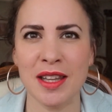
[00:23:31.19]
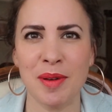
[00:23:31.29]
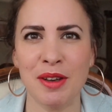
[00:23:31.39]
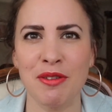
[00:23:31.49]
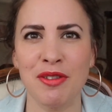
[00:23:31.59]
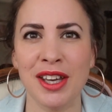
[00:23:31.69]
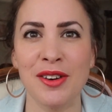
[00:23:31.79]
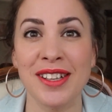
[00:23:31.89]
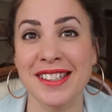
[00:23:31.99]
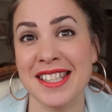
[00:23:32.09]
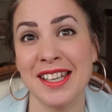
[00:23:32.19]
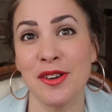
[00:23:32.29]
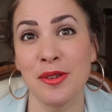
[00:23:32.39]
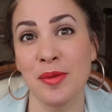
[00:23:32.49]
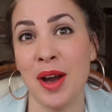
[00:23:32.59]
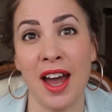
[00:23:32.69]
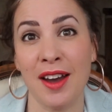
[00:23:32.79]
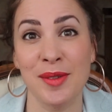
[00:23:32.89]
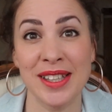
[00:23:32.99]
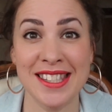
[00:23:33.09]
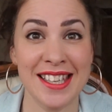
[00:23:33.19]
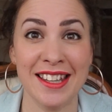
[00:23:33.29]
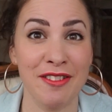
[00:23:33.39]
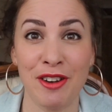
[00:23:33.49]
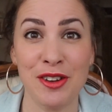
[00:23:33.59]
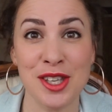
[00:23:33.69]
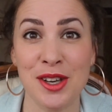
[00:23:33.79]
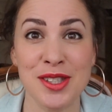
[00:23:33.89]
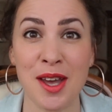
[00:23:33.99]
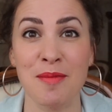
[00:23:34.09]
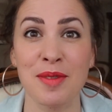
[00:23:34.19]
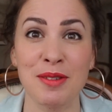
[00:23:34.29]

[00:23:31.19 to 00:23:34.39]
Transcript: the big reveal until we see the photos come